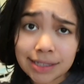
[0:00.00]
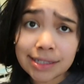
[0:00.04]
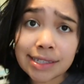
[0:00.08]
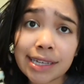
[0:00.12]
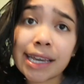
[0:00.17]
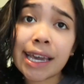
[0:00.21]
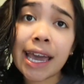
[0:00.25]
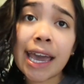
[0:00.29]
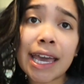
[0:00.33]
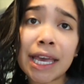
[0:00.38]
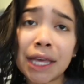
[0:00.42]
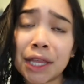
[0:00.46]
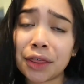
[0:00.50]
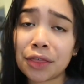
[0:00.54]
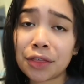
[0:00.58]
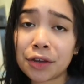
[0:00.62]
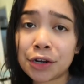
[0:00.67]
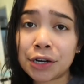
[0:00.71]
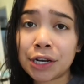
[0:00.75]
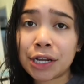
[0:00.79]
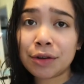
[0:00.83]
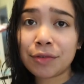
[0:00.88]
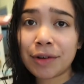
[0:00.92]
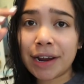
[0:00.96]
It's like
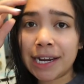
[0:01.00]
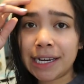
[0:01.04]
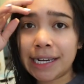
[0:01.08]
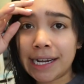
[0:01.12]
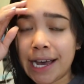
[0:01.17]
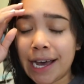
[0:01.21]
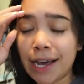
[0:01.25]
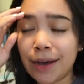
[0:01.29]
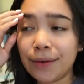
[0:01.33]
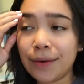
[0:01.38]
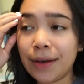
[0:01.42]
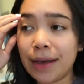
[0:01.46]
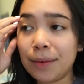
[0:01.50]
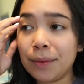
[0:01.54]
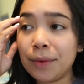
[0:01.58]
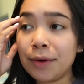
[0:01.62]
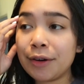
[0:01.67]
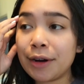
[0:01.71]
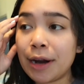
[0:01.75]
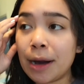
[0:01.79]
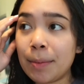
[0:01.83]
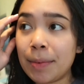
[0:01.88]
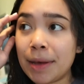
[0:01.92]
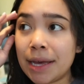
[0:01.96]
8:30 right now. I
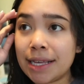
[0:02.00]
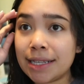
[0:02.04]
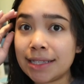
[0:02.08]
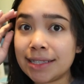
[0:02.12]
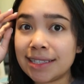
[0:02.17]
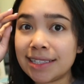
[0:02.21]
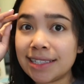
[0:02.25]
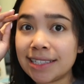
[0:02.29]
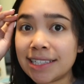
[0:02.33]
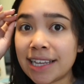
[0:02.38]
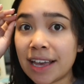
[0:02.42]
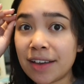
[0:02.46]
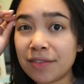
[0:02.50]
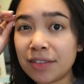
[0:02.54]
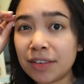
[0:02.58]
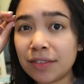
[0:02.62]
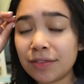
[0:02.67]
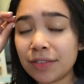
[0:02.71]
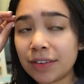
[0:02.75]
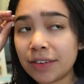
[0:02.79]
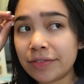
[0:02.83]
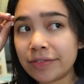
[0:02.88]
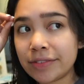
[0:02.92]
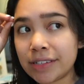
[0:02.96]
woke up at
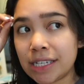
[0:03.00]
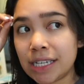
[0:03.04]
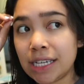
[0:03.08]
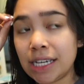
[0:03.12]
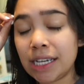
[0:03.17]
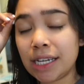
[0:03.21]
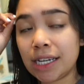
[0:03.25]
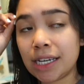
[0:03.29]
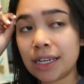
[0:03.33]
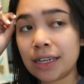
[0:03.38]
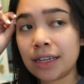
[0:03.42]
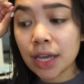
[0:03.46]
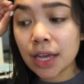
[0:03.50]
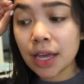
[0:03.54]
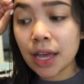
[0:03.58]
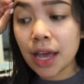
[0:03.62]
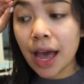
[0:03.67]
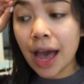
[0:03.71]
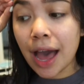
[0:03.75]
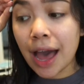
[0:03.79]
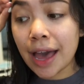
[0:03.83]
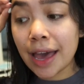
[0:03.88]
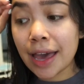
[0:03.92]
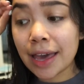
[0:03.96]
7:15.
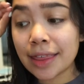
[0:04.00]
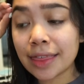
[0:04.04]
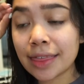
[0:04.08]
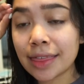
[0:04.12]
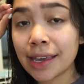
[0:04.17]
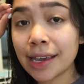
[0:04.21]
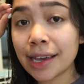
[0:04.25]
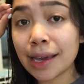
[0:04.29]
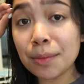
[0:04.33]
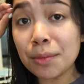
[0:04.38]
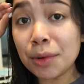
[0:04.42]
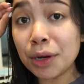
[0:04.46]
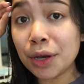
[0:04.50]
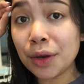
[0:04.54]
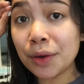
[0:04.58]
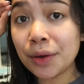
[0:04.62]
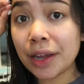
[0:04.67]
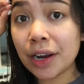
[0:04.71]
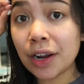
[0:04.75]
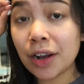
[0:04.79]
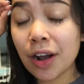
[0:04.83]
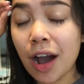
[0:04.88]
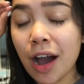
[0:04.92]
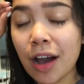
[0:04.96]
I think I'm gonna go
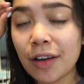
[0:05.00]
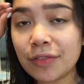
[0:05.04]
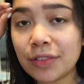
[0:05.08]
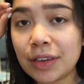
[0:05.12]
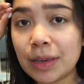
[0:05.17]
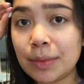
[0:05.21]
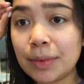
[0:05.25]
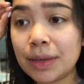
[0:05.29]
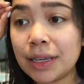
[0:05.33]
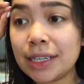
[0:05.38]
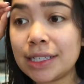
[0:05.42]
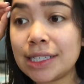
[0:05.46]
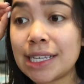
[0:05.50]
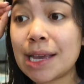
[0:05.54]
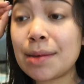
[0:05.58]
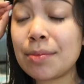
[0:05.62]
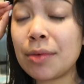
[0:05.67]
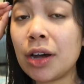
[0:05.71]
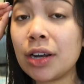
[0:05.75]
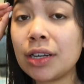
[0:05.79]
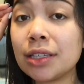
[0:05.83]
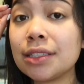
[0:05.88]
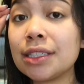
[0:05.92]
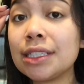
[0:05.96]
get a coffee because
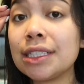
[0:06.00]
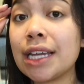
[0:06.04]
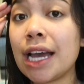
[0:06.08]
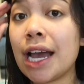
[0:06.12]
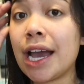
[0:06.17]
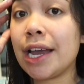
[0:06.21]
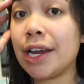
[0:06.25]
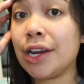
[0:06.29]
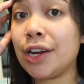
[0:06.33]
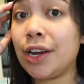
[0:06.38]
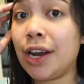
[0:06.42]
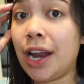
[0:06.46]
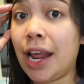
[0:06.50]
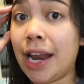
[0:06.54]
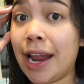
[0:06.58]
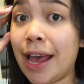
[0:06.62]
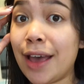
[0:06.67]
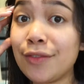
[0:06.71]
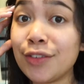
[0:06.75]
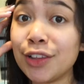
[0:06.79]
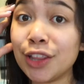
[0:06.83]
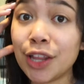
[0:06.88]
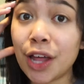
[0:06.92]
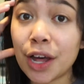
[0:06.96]
I'm honestly tired and I
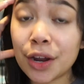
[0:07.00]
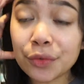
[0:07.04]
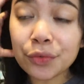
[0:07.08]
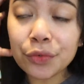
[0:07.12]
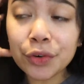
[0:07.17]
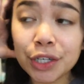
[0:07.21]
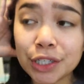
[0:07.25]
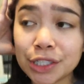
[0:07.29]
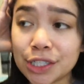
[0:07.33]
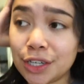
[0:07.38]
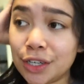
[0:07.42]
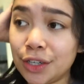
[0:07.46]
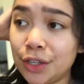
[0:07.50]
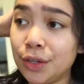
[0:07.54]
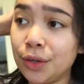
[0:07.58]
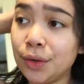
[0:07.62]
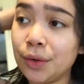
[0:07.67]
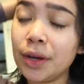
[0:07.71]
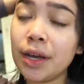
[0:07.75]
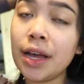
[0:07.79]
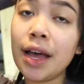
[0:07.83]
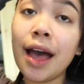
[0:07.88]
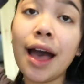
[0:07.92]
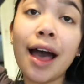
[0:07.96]
have a lot of work to
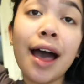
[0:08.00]
do.